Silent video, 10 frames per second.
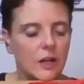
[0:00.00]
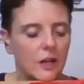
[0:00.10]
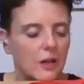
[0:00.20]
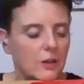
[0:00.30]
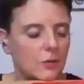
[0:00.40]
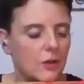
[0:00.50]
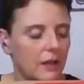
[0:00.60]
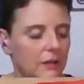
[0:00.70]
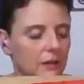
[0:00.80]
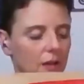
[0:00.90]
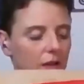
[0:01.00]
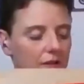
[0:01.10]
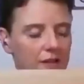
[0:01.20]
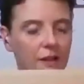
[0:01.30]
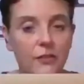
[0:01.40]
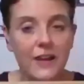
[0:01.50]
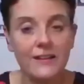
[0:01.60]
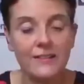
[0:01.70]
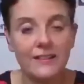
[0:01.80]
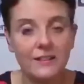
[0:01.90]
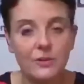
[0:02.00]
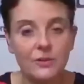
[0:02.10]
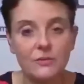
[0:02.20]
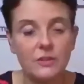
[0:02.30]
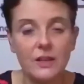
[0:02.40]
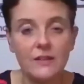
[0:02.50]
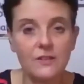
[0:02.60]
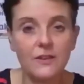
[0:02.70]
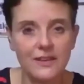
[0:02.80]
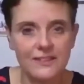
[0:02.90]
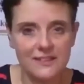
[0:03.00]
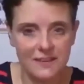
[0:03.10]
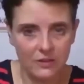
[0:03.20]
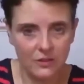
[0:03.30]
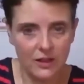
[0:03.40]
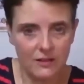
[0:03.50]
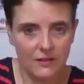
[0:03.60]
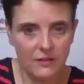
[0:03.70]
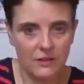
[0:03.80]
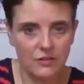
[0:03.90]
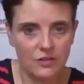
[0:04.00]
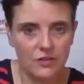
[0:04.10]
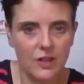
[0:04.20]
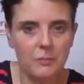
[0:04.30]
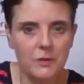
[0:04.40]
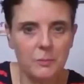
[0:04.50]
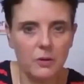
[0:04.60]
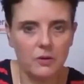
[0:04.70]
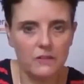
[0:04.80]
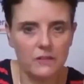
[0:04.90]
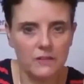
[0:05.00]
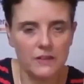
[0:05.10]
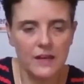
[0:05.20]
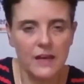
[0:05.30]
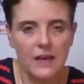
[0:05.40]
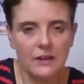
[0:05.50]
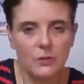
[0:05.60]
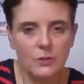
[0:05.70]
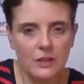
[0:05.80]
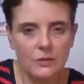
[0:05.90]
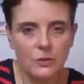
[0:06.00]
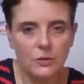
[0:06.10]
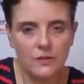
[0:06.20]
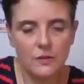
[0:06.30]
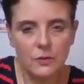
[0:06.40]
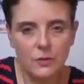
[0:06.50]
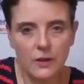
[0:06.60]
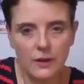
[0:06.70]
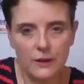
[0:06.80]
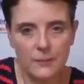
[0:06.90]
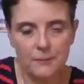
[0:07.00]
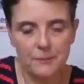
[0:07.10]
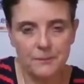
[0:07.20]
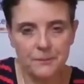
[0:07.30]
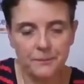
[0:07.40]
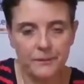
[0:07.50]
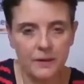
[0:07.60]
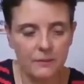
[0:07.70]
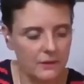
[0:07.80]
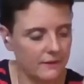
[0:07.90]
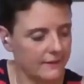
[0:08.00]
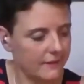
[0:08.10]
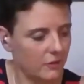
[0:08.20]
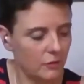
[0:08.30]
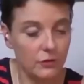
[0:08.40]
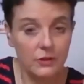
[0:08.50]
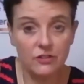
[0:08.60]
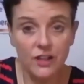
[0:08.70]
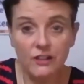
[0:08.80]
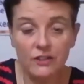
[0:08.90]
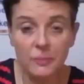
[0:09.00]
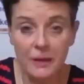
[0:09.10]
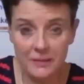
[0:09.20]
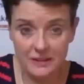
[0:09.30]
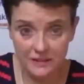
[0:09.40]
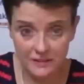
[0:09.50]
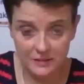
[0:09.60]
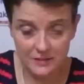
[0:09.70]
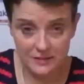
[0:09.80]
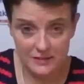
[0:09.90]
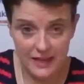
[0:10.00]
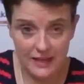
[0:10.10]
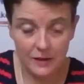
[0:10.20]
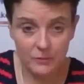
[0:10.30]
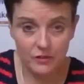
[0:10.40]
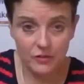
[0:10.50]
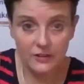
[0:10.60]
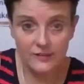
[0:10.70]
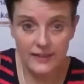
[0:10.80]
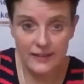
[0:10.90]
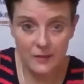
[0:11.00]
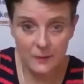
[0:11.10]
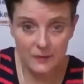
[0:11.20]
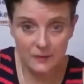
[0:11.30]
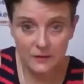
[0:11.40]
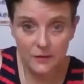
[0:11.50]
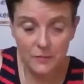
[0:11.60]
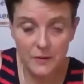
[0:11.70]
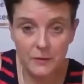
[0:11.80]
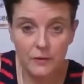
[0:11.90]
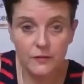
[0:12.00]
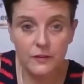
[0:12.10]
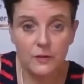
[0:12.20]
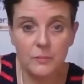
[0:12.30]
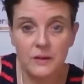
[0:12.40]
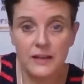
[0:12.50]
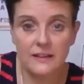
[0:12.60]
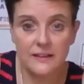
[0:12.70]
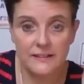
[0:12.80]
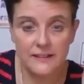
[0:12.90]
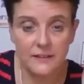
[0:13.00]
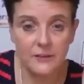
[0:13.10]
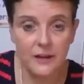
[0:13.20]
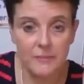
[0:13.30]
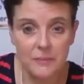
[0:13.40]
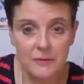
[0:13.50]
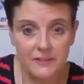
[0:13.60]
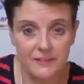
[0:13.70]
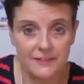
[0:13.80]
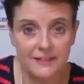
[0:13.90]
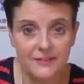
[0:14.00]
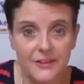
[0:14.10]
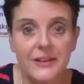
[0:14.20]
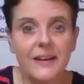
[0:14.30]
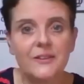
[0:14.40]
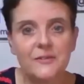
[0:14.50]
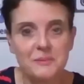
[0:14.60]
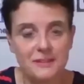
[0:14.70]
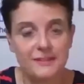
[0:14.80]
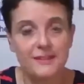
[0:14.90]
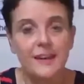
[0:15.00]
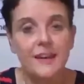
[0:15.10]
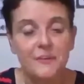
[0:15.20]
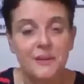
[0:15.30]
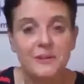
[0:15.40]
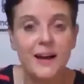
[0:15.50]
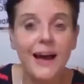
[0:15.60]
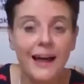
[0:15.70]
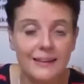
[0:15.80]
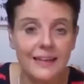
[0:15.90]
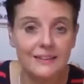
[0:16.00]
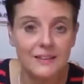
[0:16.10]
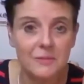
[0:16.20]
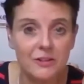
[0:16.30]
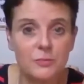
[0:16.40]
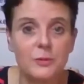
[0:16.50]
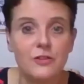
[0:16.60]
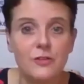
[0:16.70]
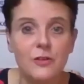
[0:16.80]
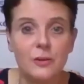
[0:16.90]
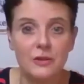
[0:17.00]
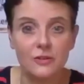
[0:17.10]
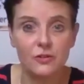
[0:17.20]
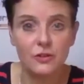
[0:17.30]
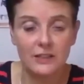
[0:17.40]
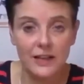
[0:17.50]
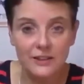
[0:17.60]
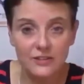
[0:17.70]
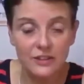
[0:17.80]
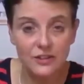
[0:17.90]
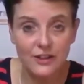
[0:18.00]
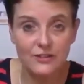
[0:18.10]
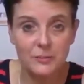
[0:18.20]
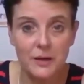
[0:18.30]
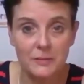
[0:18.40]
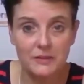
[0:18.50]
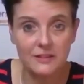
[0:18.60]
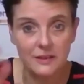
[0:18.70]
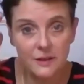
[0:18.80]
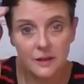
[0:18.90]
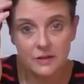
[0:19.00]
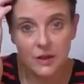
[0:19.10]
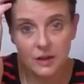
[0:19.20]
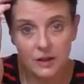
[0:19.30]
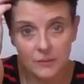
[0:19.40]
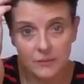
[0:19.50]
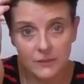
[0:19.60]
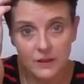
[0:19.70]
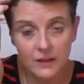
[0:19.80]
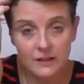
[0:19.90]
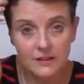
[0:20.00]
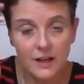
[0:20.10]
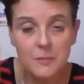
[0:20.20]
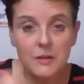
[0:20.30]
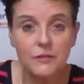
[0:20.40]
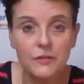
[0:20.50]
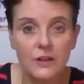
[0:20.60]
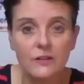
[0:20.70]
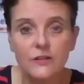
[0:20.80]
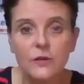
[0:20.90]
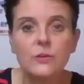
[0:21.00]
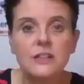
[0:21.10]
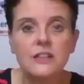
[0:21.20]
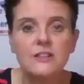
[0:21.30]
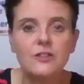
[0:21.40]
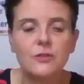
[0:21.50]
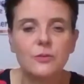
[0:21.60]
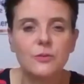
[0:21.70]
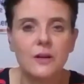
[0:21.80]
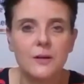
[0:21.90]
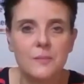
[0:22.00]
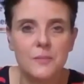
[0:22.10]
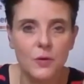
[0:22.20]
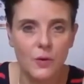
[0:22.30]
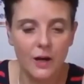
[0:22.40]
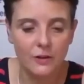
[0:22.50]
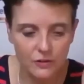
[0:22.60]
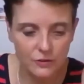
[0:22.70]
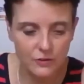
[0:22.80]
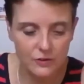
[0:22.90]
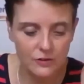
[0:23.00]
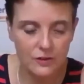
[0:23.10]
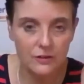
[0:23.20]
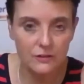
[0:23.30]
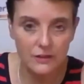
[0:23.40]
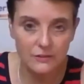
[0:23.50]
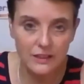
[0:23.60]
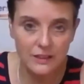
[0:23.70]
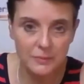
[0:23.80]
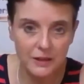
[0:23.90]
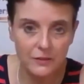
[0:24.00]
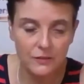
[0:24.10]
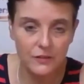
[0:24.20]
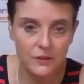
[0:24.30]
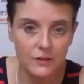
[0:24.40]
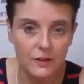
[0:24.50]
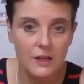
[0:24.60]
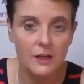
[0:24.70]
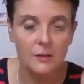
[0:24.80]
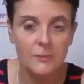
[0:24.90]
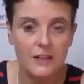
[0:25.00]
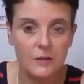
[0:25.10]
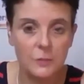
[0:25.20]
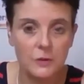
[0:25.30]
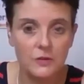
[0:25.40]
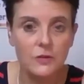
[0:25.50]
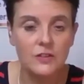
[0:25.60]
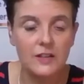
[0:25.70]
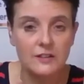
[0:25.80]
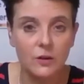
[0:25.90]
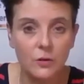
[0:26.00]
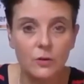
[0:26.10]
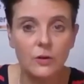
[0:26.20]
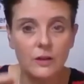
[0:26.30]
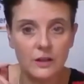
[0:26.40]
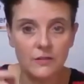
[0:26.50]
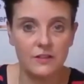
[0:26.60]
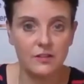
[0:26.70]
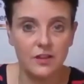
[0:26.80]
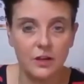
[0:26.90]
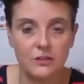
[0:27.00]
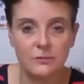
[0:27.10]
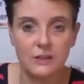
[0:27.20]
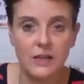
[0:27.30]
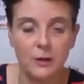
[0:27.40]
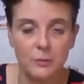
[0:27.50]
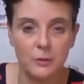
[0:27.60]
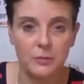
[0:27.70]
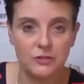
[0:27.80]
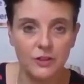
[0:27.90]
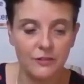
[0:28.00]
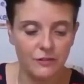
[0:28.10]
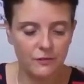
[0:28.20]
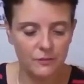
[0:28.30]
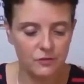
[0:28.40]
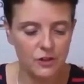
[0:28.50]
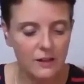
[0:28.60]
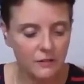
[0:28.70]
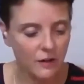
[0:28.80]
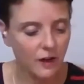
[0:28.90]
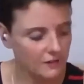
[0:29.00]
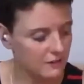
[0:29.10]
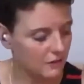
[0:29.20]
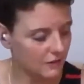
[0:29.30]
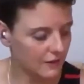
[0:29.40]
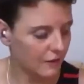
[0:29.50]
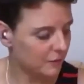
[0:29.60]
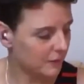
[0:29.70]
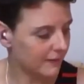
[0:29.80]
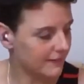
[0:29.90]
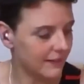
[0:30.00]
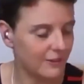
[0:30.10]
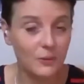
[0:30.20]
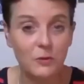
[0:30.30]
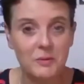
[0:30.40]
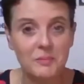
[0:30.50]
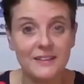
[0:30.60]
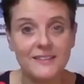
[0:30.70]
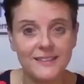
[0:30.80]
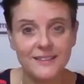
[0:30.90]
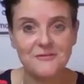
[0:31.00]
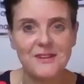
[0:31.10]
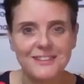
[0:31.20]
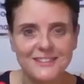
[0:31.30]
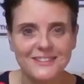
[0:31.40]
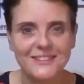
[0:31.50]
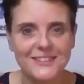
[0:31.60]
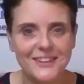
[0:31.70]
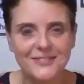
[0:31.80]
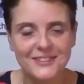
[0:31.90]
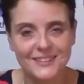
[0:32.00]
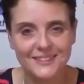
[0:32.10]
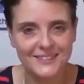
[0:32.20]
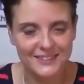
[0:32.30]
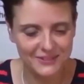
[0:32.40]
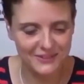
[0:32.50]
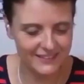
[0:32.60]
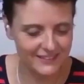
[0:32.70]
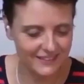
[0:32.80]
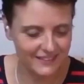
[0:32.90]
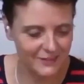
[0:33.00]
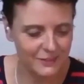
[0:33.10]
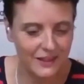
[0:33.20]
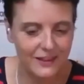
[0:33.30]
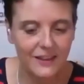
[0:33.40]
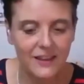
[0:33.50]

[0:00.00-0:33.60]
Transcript: You can, instead of cancelling, it's not necessary to cancel, you can just skip the boxes. You can also, what else can you do? You can change the payment day. I'm just going to say this because a lot of people often complain and they say, I don't get my box until the very end of the month. Well, you can get it much, much sooner because you can actually change the payment time. If you need to know how to do this, read the back of the Makers Box newsletter or give us a shout and we'll help you. But try it first yourself, because then you'll all be pleased that you've managed it yourself, and then you can do other things as well.